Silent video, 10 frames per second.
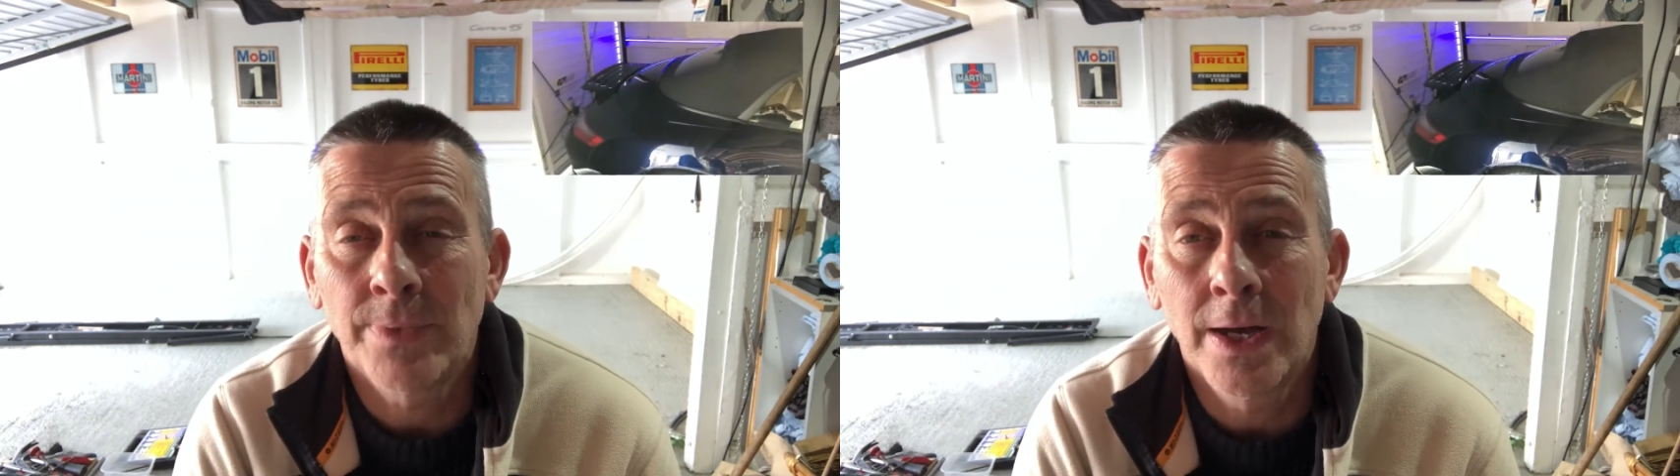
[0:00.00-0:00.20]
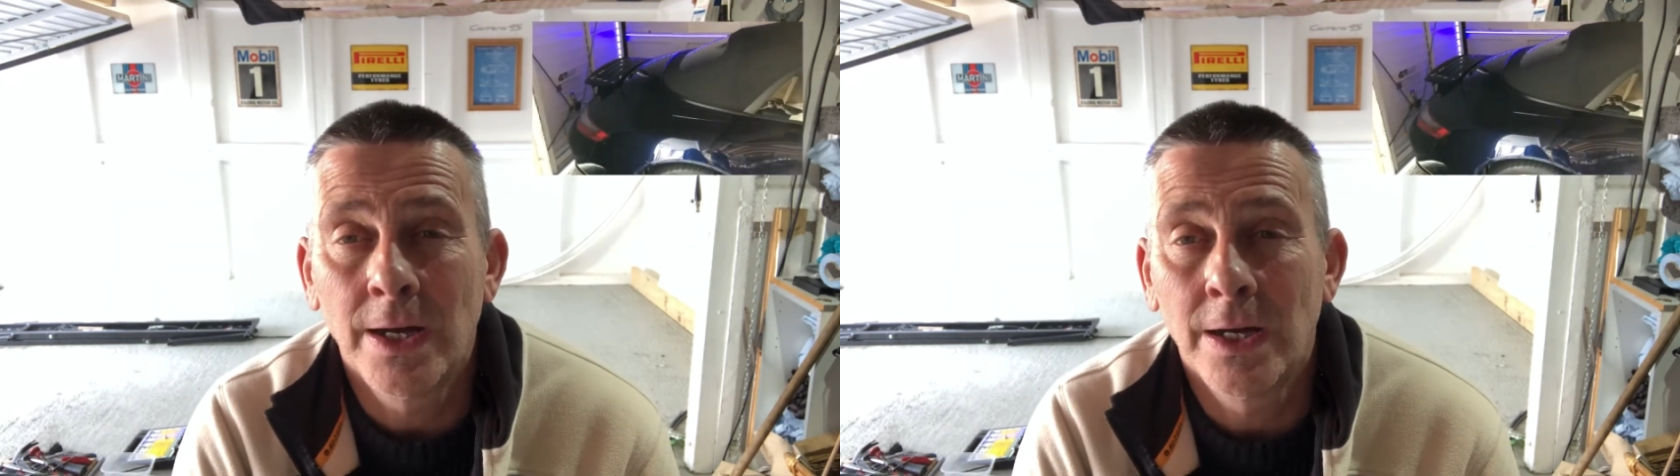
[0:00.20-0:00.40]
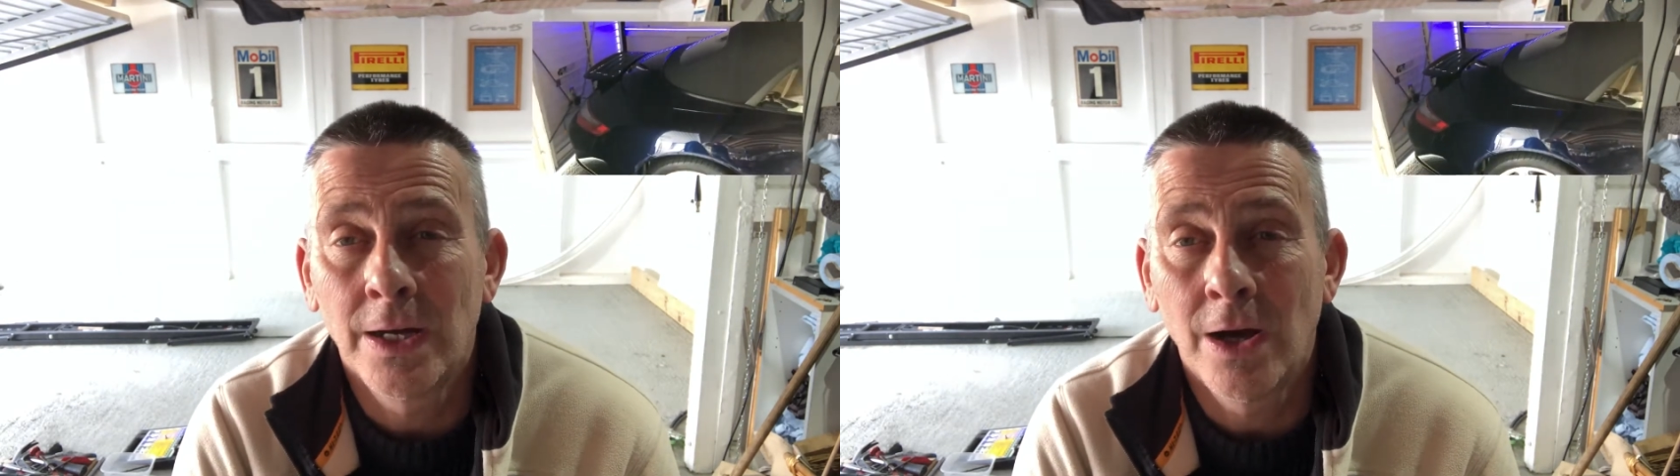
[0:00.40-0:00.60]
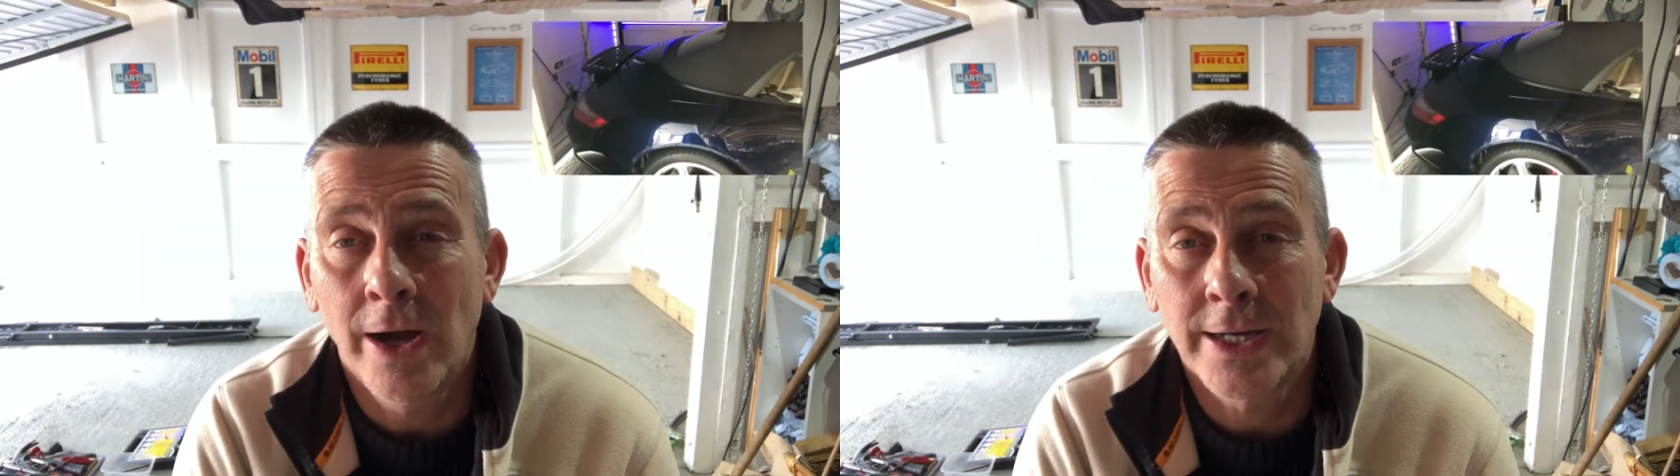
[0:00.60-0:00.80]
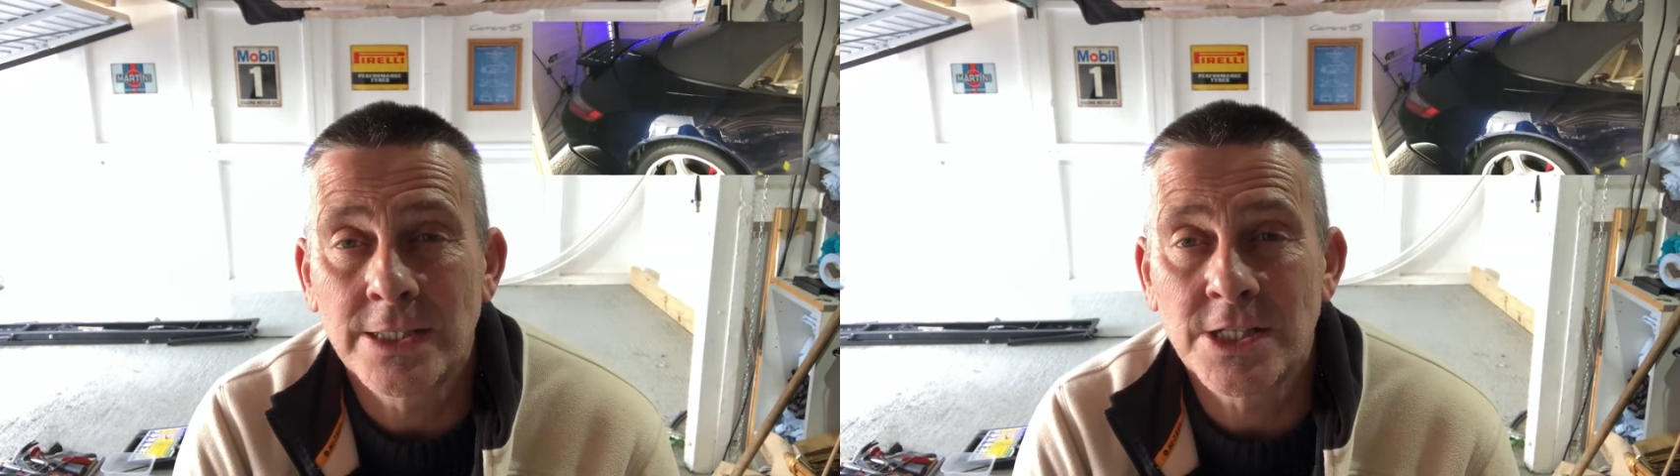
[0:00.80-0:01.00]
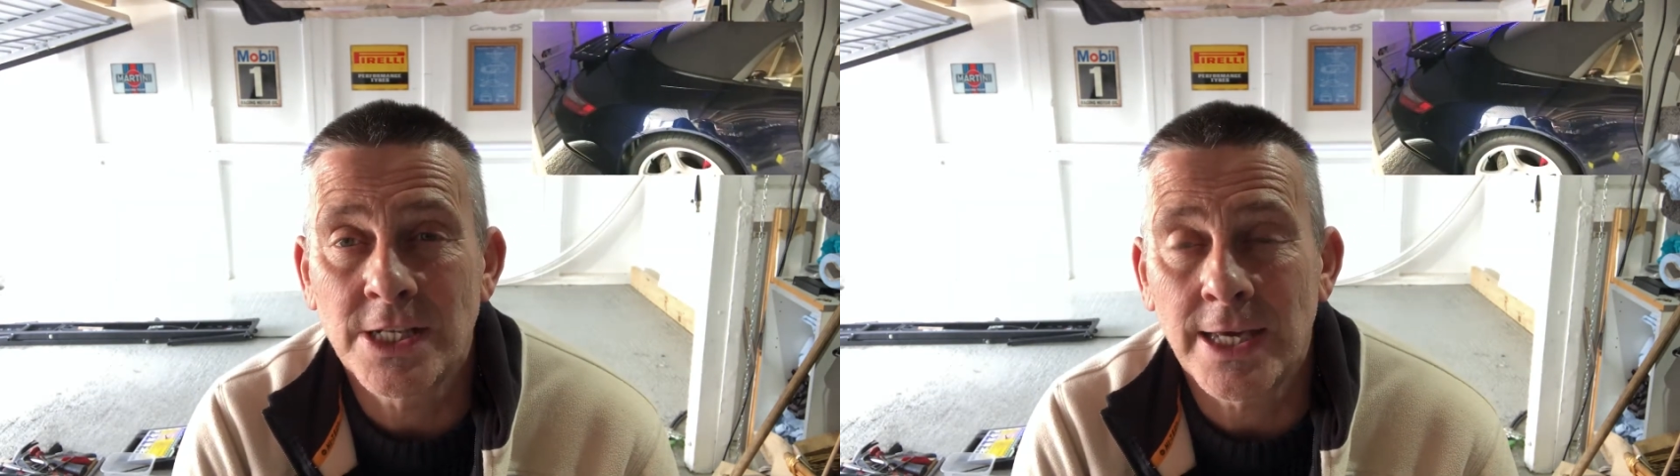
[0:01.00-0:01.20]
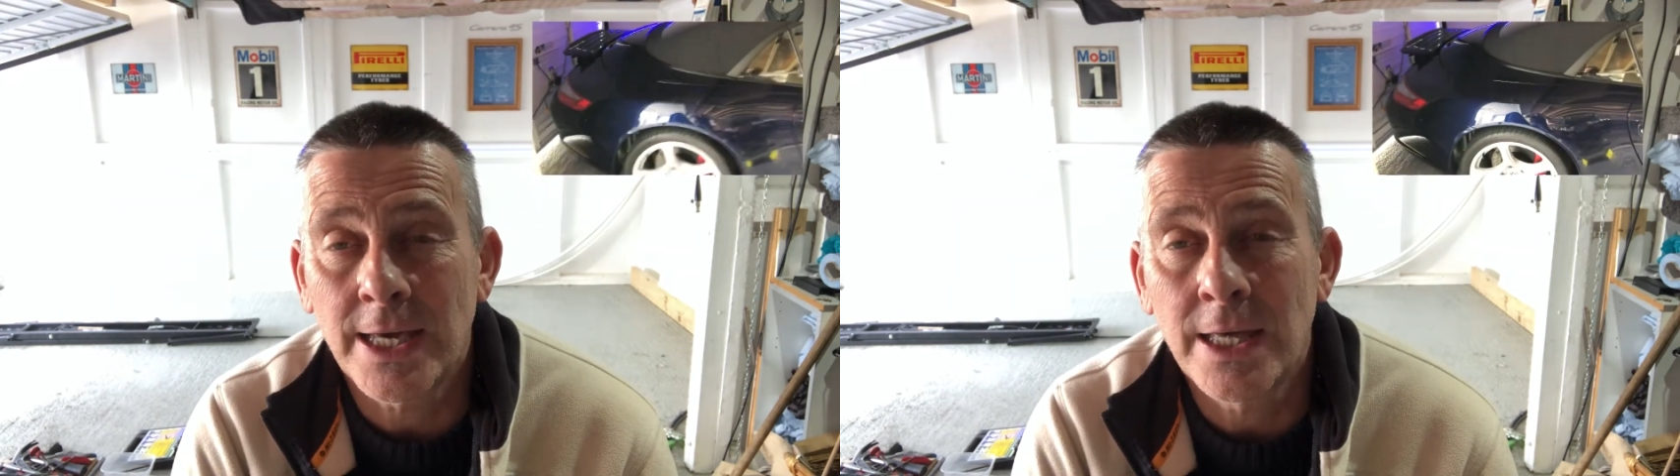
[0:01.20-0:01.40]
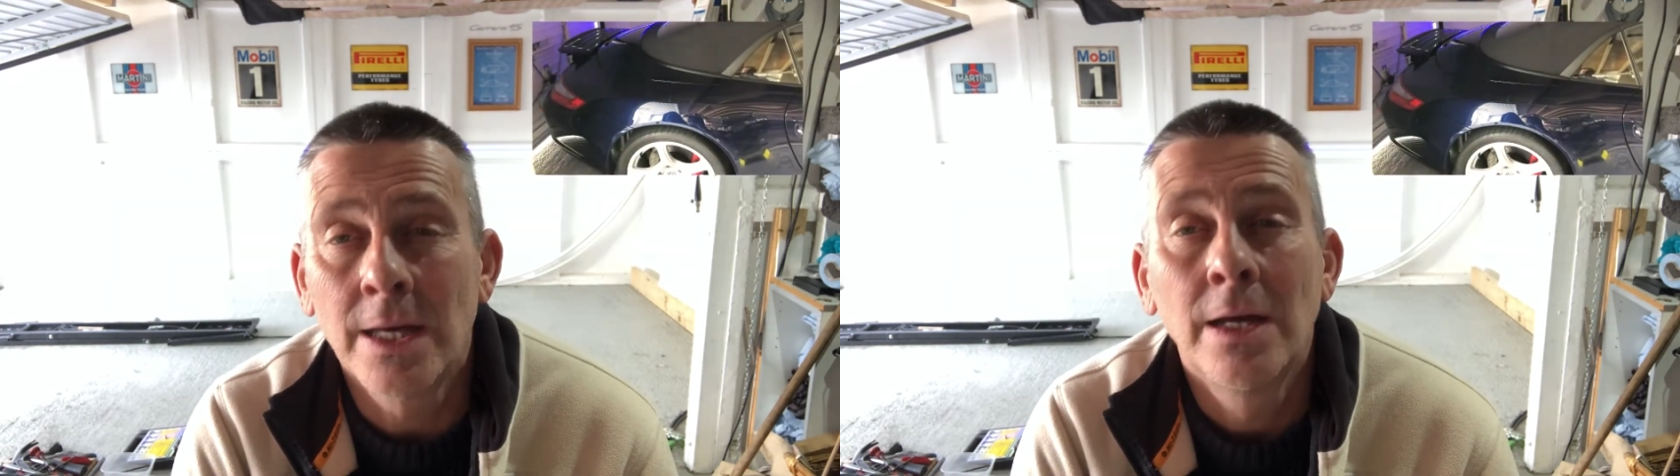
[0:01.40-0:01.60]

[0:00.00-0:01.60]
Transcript: I could see